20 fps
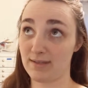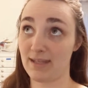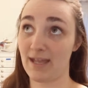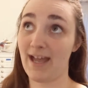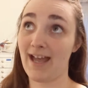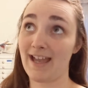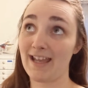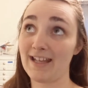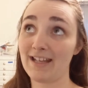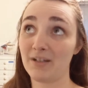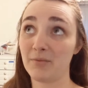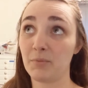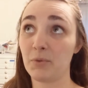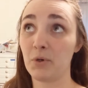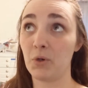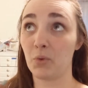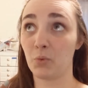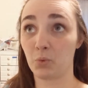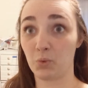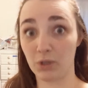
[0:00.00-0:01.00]
the item
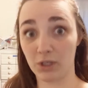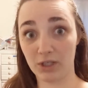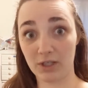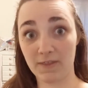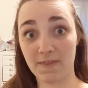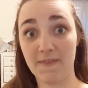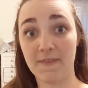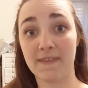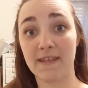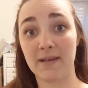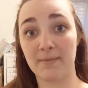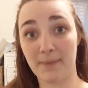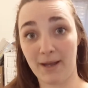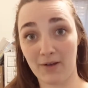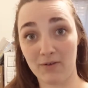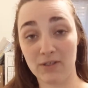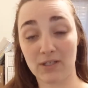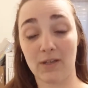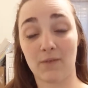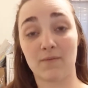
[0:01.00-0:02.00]
worth the
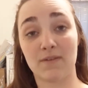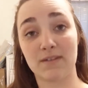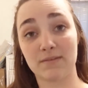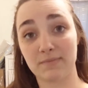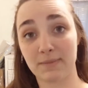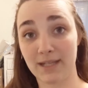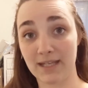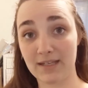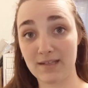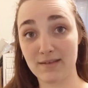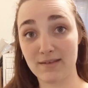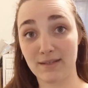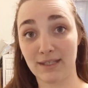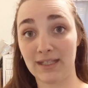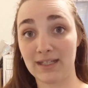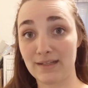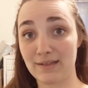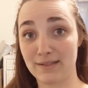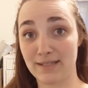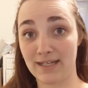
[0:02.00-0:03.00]
amount of space it
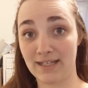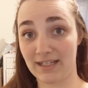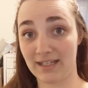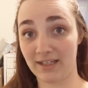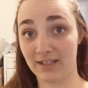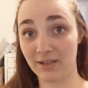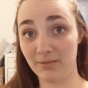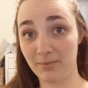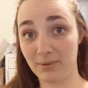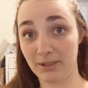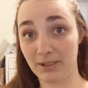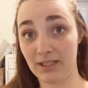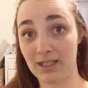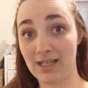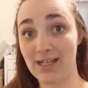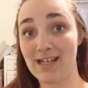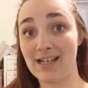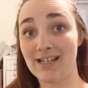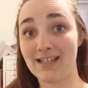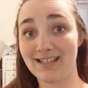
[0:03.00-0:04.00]
is taking up?
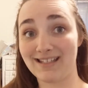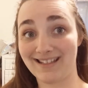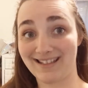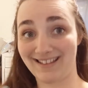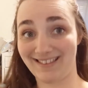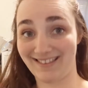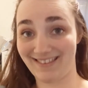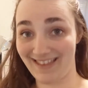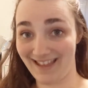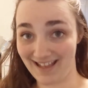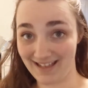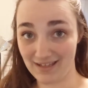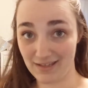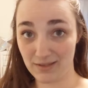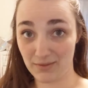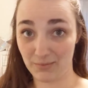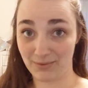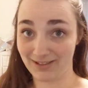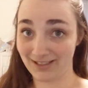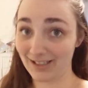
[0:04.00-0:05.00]
That's
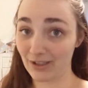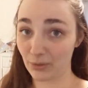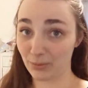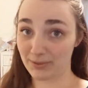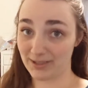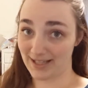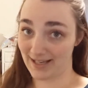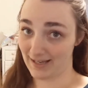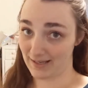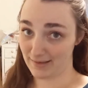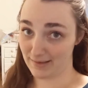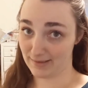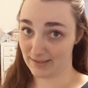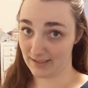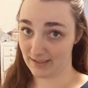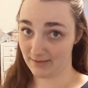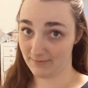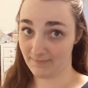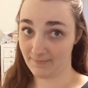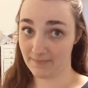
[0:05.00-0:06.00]
what I'll be
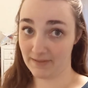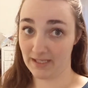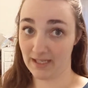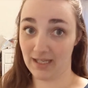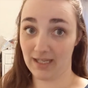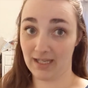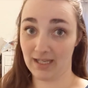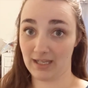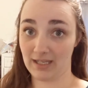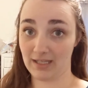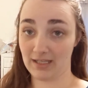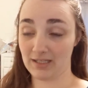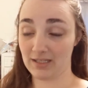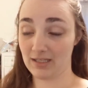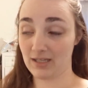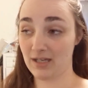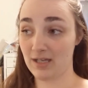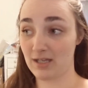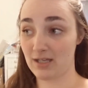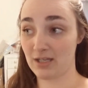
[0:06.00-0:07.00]
asking. And
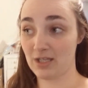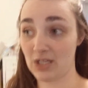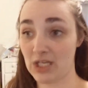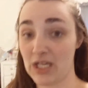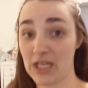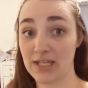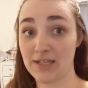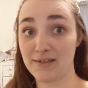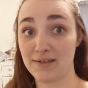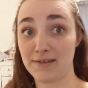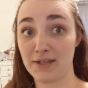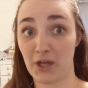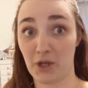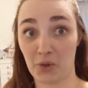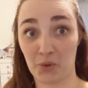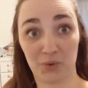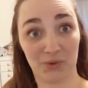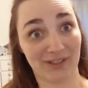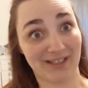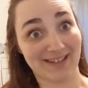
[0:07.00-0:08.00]
so
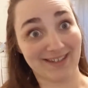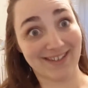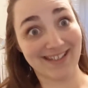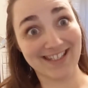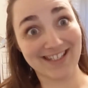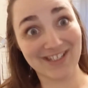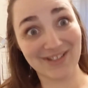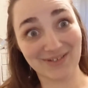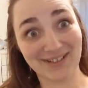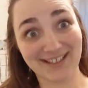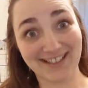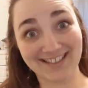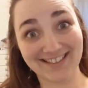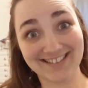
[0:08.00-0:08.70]
let's get to it.